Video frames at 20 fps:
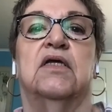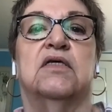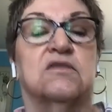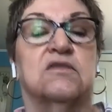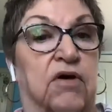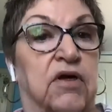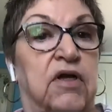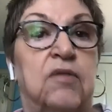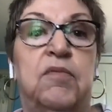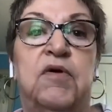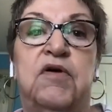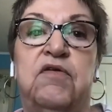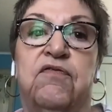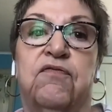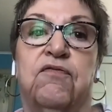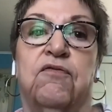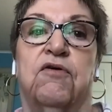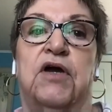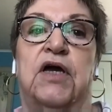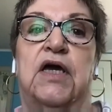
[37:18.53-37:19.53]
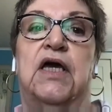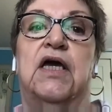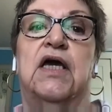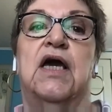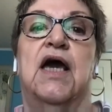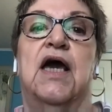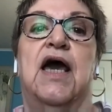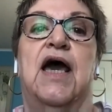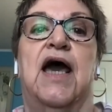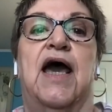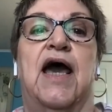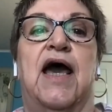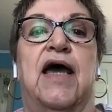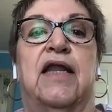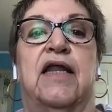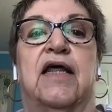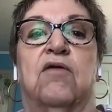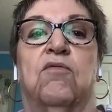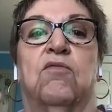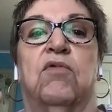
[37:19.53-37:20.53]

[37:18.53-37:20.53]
It's going to be free, and it